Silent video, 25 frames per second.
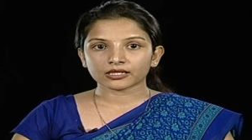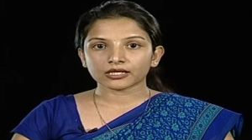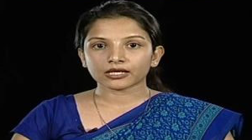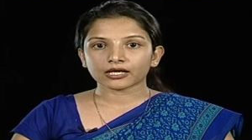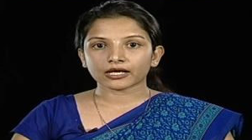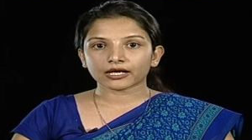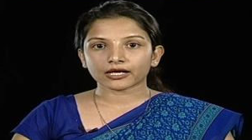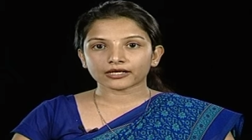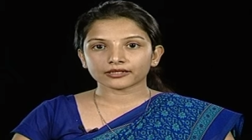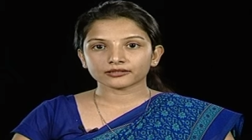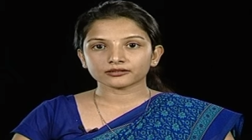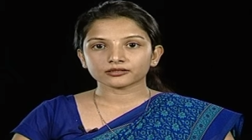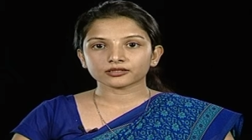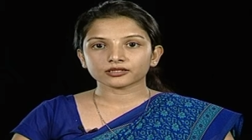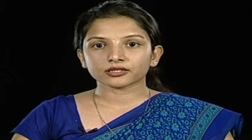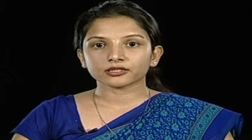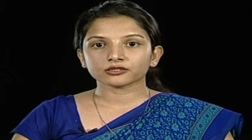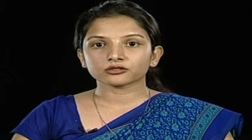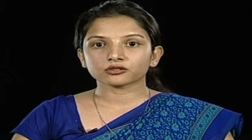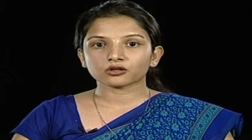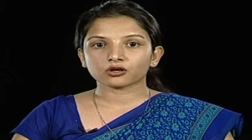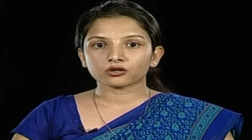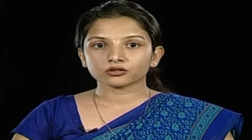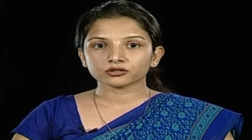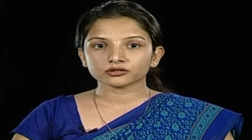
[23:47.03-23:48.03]
and it
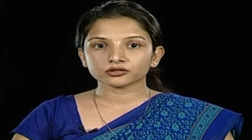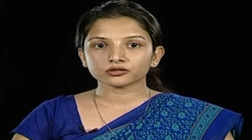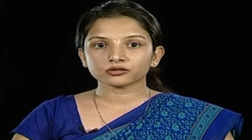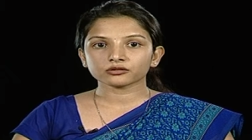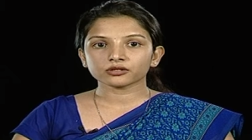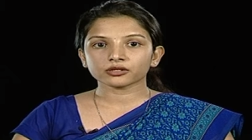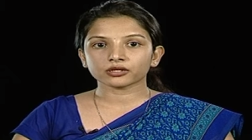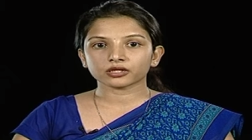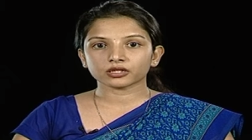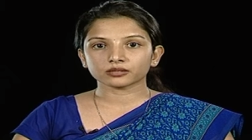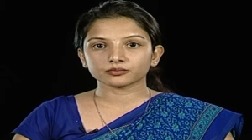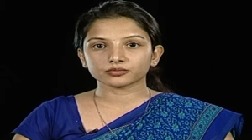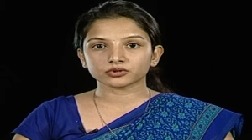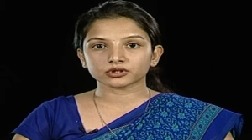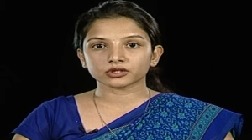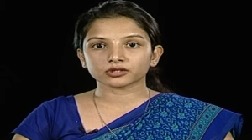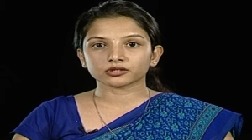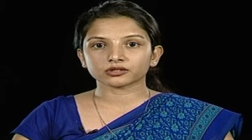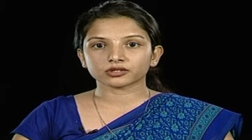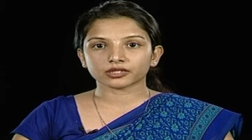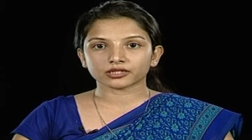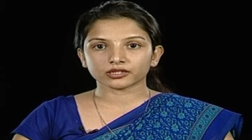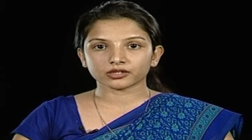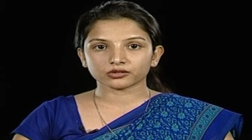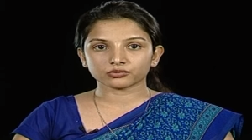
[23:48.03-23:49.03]
also helps in
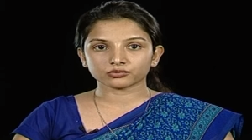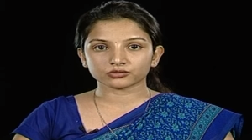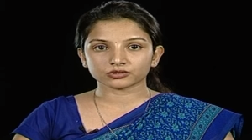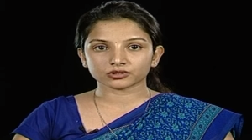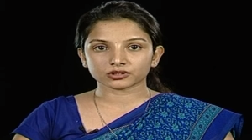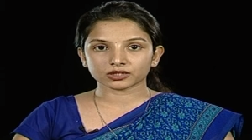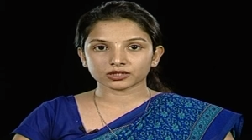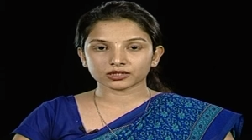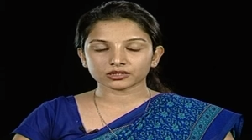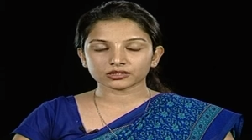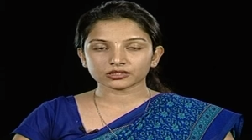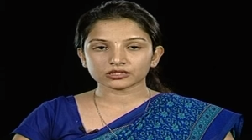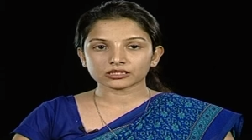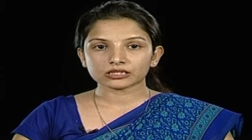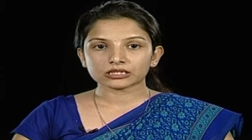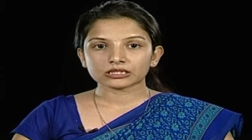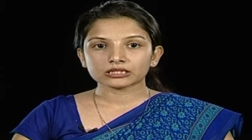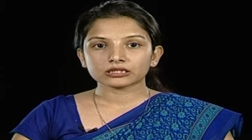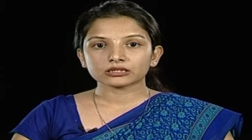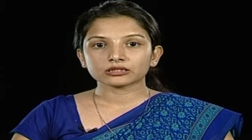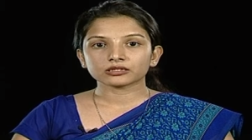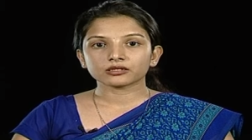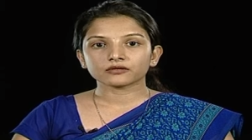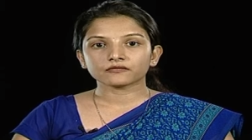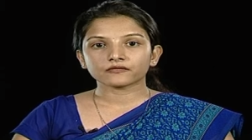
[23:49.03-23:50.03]
reducing
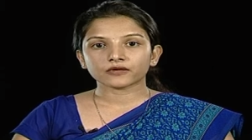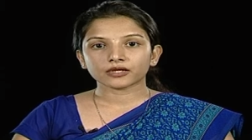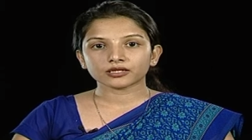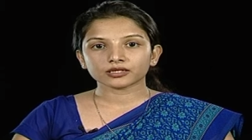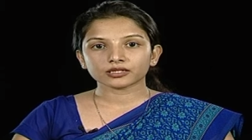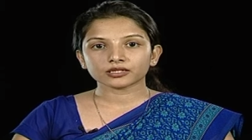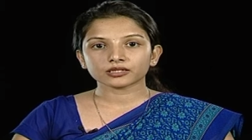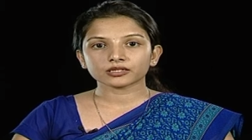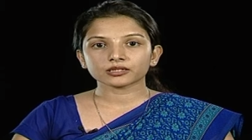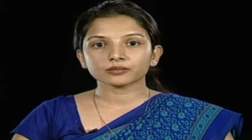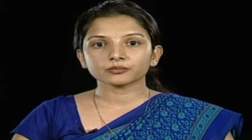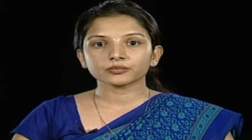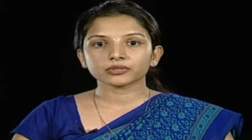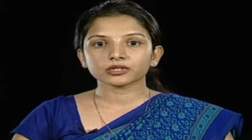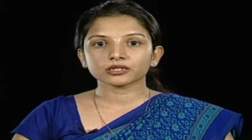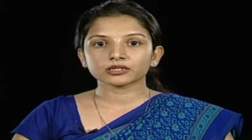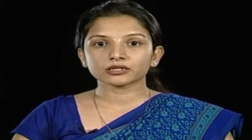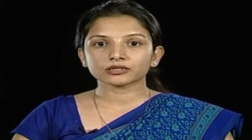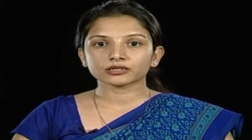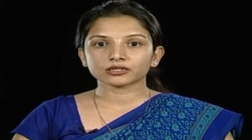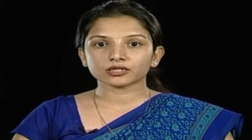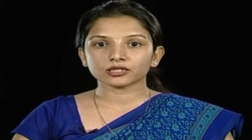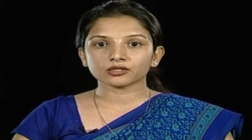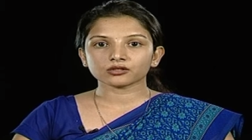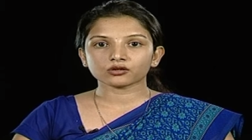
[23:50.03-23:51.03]
the
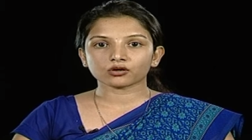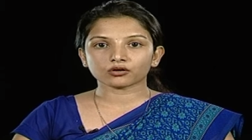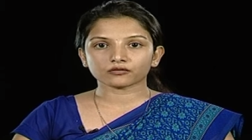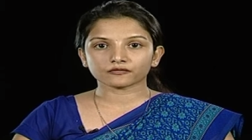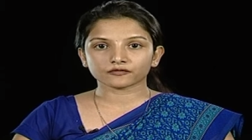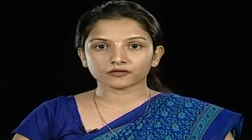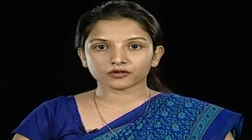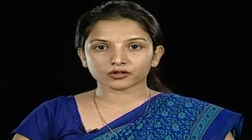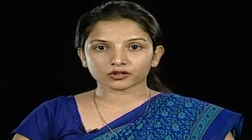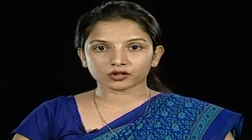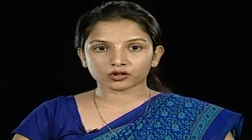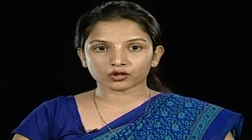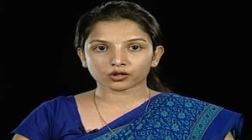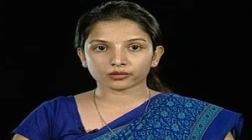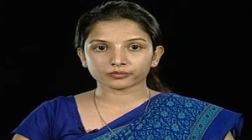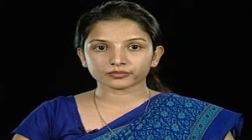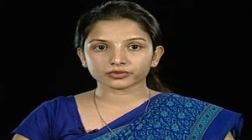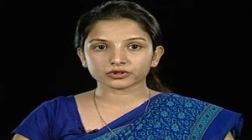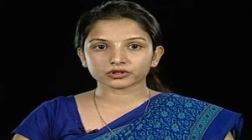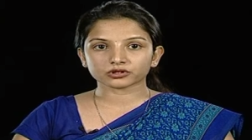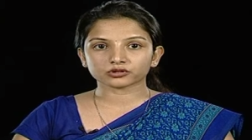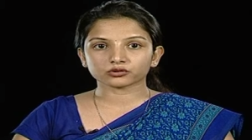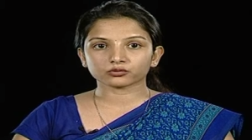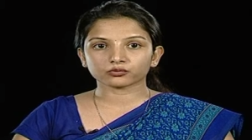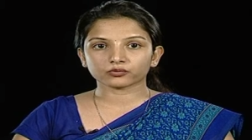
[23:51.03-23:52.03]
vulnerability of crops
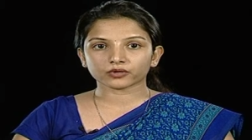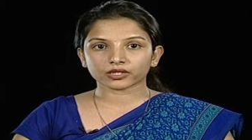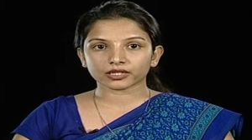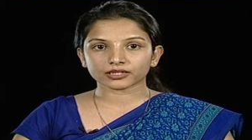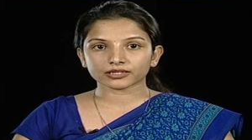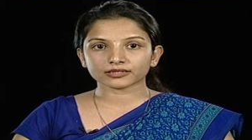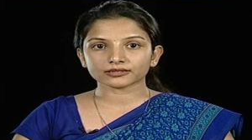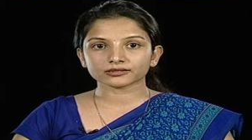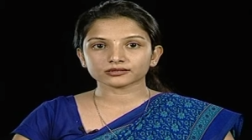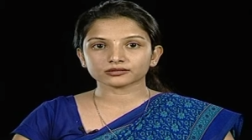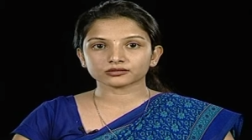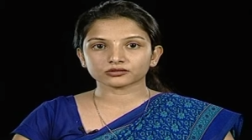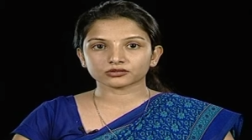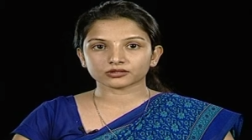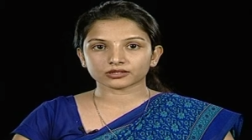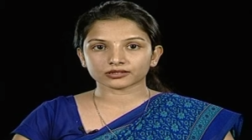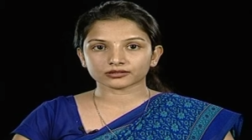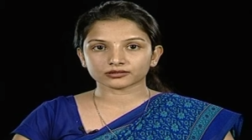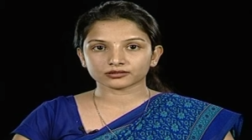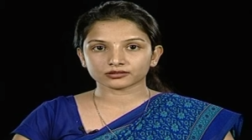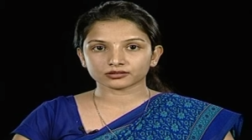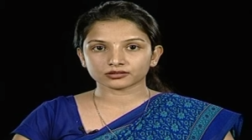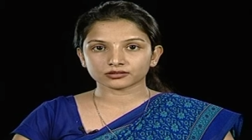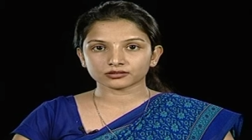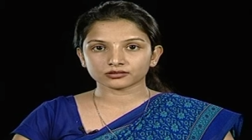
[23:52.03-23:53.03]
to various
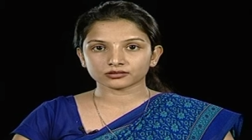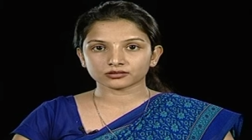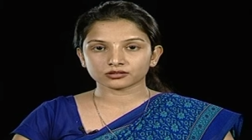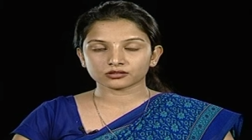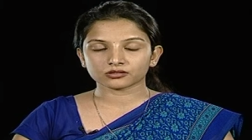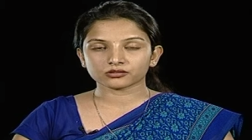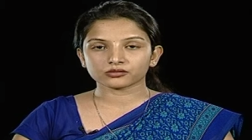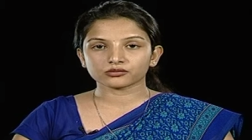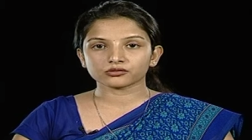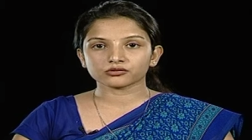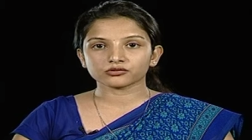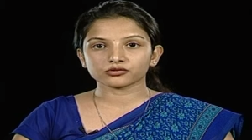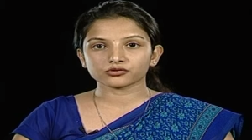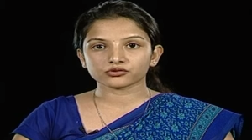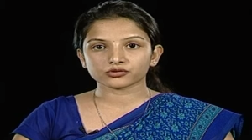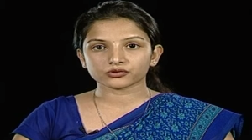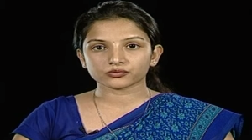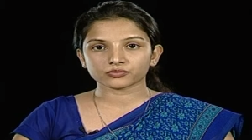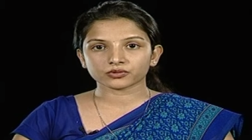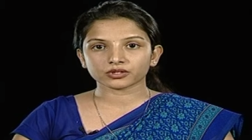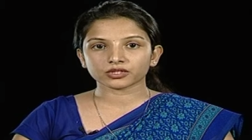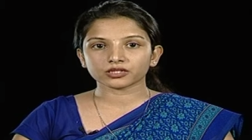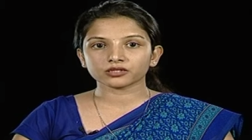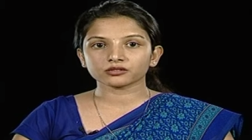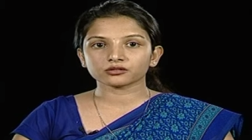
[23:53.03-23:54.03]
stresses
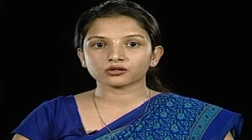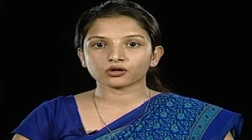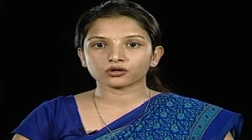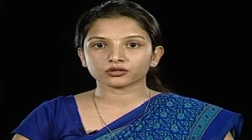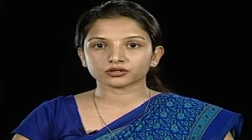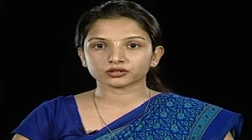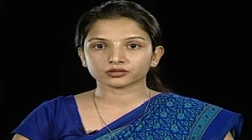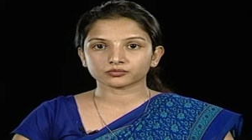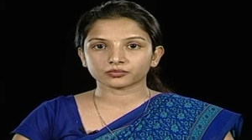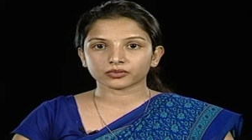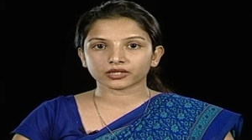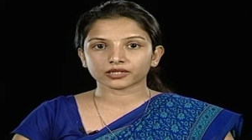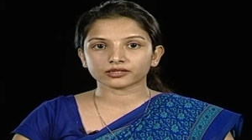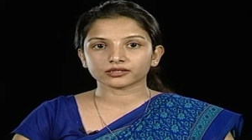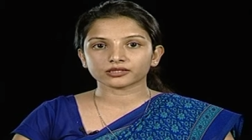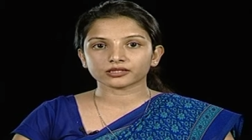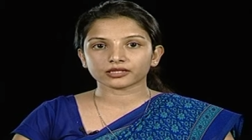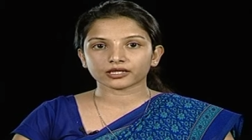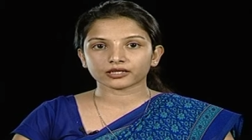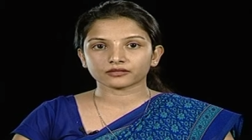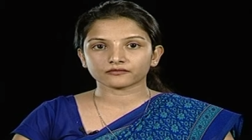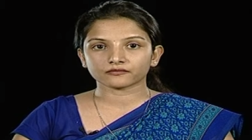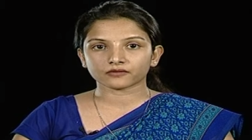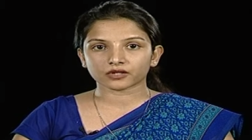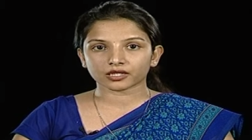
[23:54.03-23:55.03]
usually caused by the
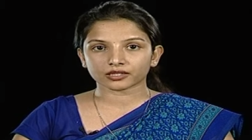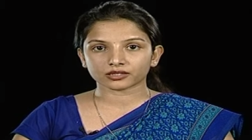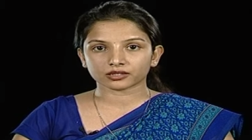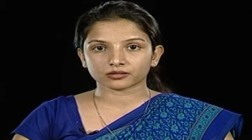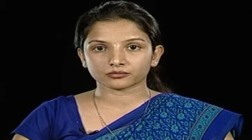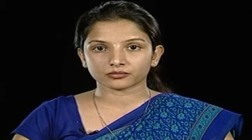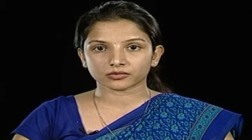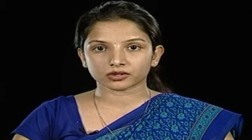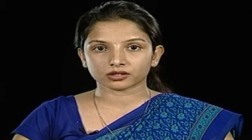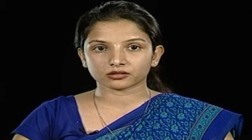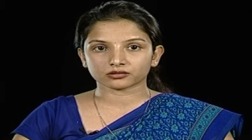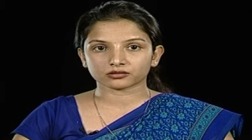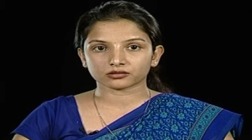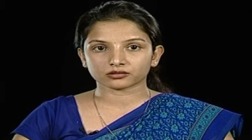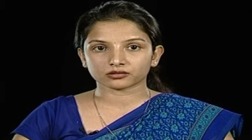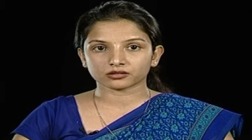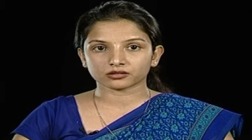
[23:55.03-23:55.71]
environment.